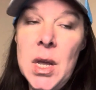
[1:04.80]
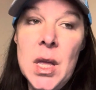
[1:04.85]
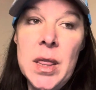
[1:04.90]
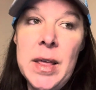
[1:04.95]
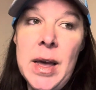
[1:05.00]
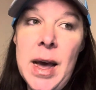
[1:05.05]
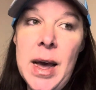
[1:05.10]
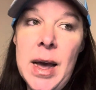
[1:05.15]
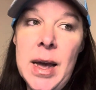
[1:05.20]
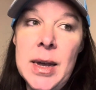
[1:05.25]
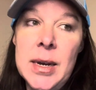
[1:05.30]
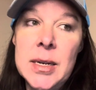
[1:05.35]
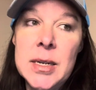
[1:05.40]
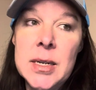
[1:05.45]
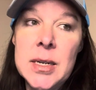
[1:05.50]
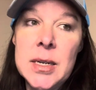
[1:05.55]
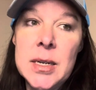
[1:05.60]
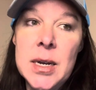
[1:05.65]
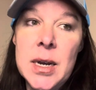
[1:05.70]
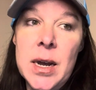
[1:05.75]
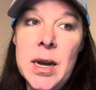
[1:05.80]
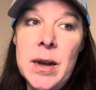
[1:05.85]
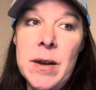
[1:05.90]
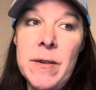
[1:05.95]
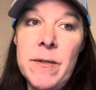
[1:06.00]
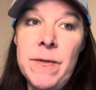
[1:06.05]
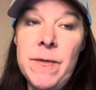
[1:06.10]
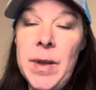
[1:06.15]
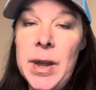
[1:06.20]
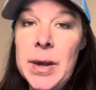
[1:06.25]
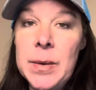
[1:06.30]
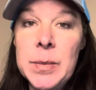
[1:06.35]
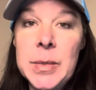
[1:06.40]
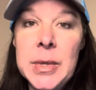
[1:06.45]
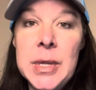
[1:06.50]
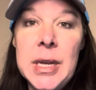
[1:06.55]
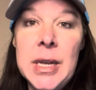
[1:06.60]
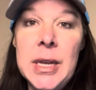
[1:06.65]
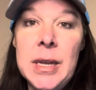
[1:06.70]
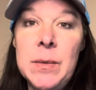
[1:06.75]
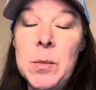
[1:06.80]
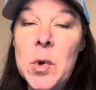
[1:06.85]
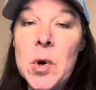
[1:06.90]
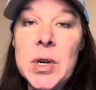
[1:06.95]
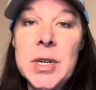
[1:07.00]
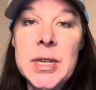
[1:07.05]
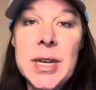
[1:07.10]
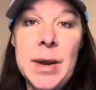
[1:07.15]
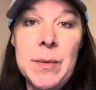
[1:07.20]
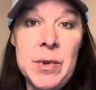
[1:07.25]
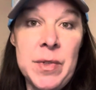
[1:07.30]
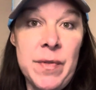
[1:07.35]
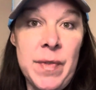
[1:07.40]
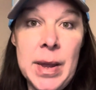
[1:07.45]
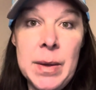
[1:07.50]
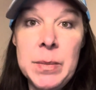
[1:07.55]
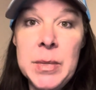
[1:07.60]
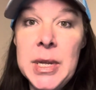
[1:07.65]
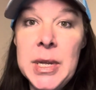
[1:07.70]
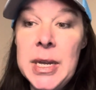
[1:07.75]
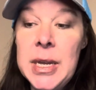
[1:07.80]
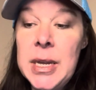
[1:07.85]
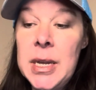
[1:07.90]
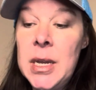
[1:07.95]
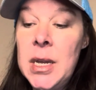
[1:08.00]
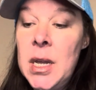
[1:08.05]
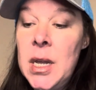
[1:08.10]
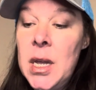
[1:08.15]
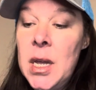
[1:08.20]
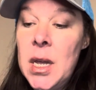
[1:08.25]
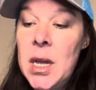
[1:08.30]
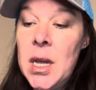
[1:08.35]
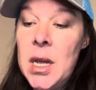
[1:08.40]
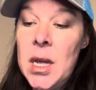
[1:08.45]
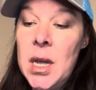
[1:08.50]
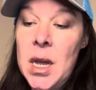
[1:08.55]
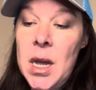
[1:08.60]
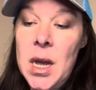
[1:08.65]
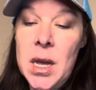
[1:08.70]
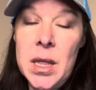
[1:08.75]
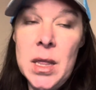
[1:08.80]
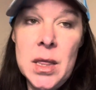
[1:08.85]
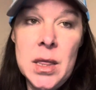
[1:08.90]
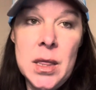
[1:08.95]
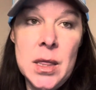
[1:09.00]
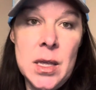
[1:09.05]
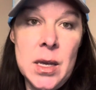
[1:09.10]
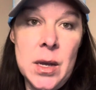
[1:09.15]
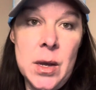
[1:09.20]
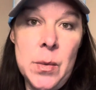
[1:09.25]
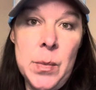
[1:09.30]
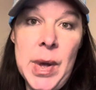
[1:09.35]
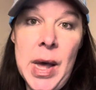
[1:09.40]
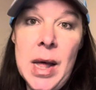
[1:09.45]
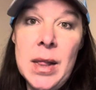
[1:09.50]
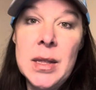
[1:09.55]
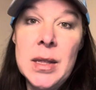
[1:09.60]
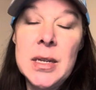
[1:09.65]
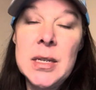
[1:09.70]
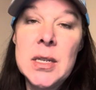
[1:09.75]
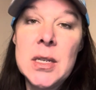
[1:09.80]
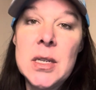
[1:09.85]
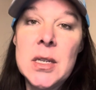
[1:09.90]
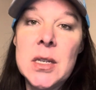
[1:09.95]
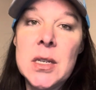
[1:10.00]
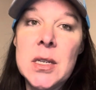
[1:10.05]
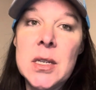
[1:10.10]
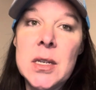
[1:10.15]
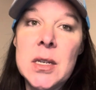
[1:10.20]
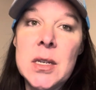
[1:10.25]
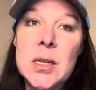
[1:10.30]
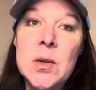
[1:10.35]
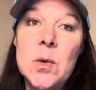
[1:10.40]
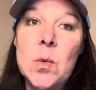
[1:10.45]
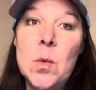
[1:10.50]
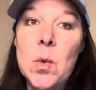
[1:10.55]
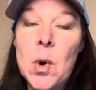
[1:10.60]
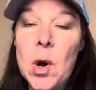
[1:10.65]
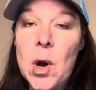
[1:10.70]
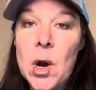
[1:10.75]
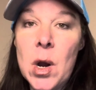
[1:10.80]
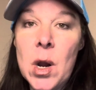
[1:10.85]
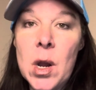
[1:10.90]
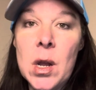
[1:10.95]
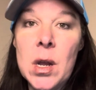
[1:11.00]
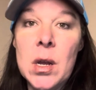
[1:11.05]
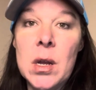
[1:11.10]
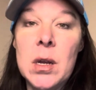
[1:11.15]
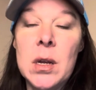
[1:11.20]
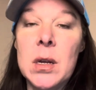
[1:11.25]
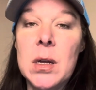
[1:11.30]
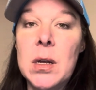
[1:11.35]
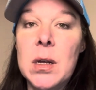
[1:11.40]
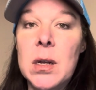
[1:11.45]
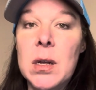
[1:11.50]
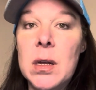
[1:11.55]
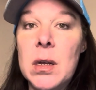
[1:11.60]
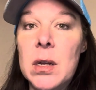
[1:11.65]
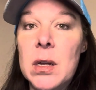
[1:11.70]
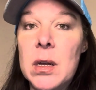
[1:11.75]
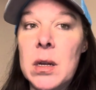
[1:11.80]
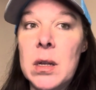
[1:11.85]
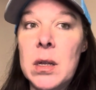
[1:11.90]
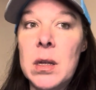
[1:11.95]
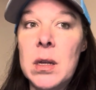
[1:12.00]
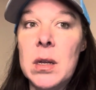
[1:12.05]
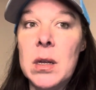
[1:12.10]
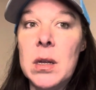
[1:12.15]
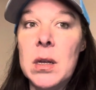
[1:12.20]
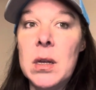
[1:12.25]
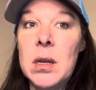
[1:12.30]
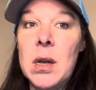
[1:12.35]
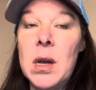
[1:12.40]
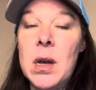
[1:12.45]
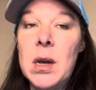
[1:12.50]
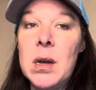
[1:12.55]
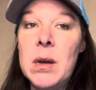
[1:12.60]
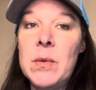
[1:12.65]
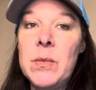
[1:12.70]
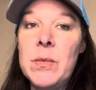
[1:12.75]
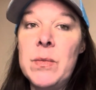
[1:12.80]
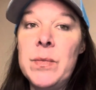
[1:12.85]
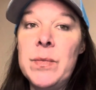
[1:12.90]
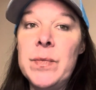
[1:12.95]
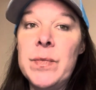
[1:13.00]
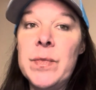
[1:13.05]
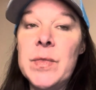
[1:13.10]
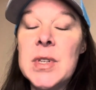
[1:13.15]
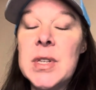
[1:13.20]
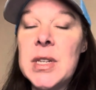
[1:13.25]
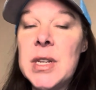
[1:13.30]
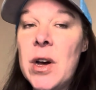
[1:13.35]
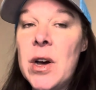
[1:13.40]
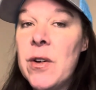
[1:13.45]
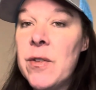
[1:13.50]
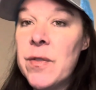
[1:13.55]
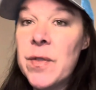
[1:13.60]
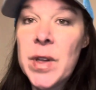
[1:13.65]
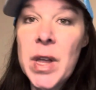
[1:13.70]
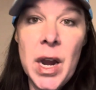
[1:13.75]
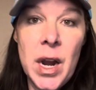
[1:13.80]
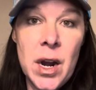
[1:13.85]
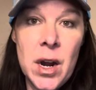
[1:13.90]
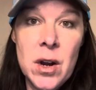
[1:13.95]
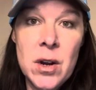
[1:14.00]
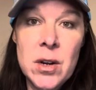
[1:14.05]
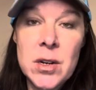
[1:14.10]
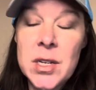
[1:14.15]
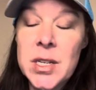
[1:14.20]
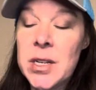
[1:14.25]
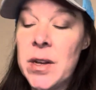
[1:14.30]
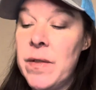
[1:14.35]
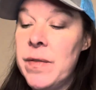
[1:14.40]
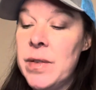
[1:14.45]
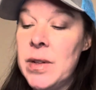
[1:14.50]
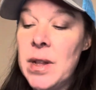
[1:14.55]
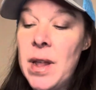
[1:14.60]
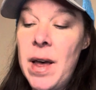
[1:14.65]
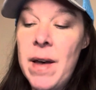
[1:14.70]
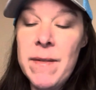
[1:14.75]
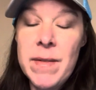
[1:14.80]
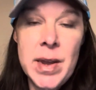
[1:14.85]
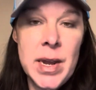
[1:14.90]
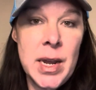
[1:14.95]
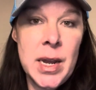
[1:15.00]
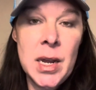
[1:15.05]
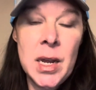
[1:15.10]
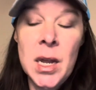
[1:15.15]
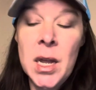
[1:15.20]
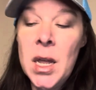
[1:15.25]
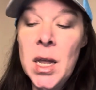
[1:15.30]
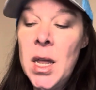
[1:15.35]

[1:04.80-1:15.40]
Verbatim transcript: that uh, family, more time with family, the balance, work, um, self-care, self-loving,